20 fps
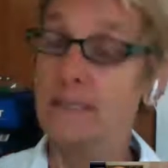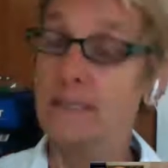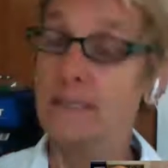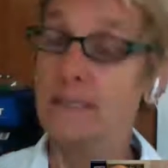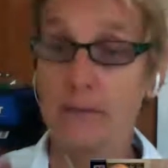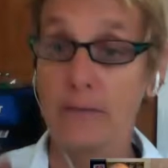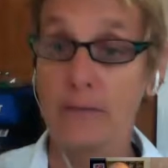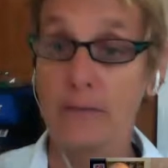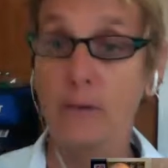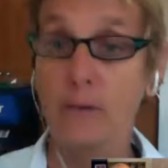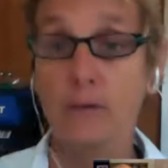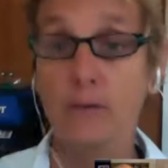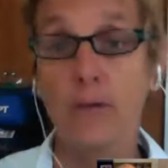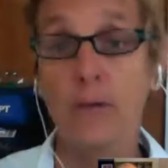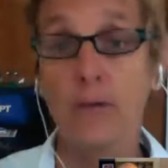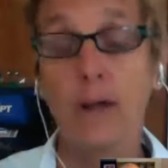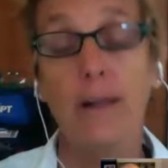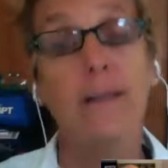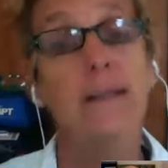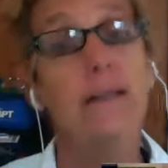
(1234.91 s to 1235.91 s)
out the
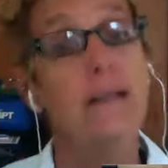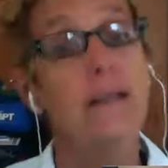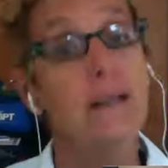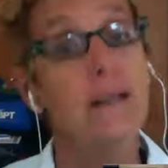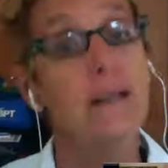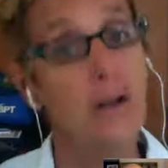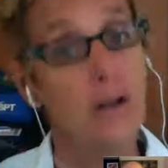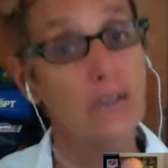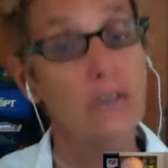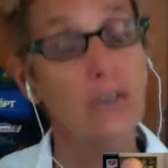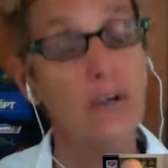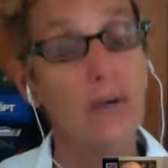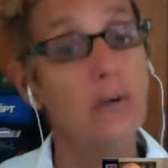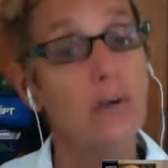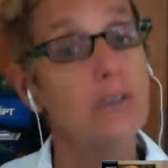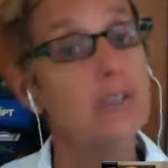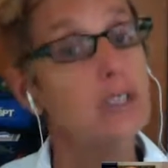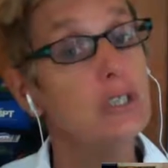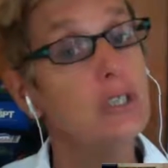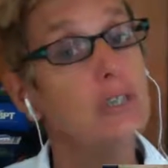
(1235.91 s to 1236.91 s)
ultraviolet and also
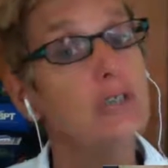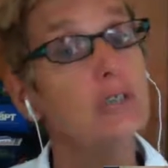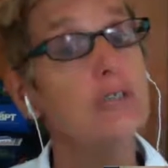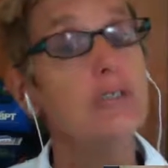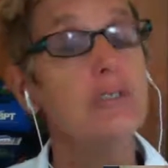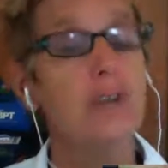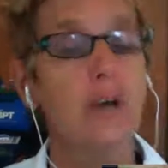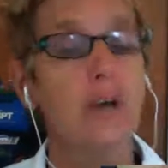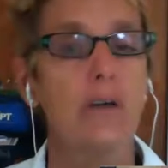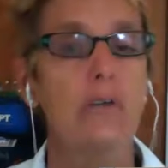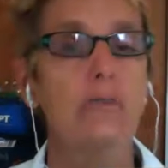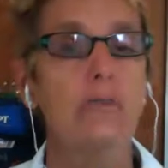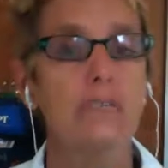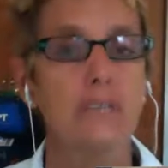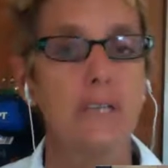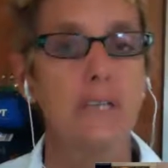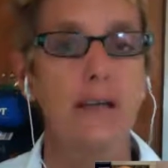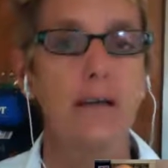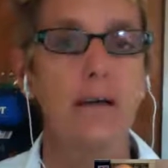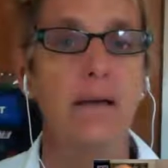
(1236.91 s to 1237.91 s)
is used to
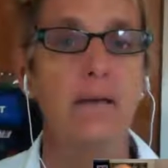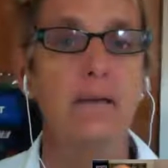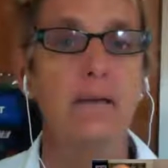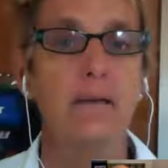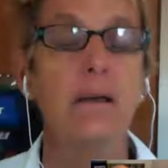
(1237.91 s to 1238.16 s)
understand